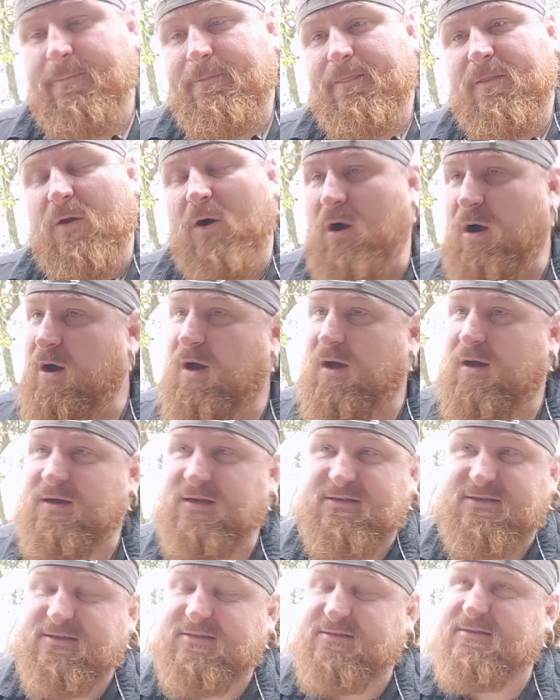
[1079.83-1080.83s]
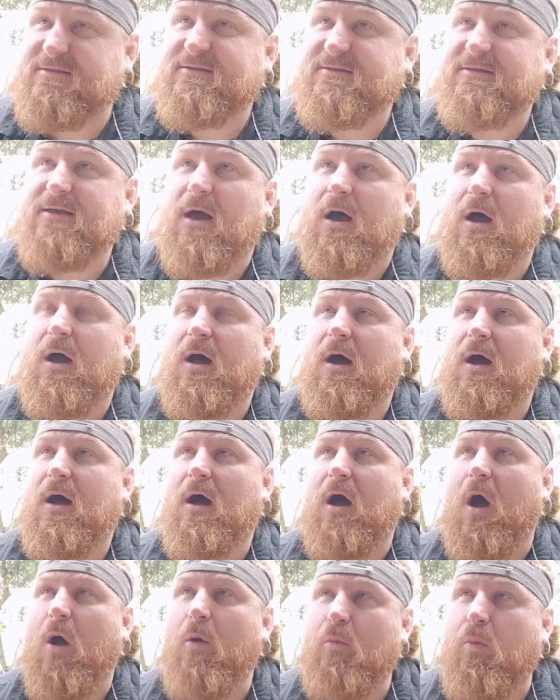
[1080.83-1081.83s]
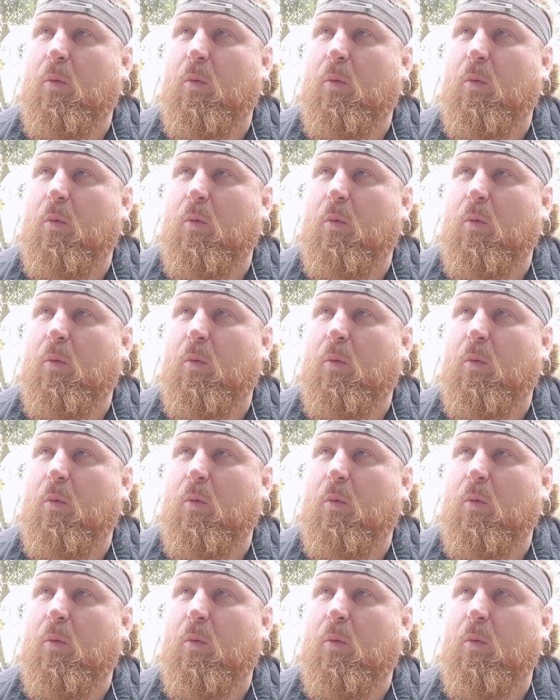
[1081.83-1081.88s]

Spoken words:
Oh, I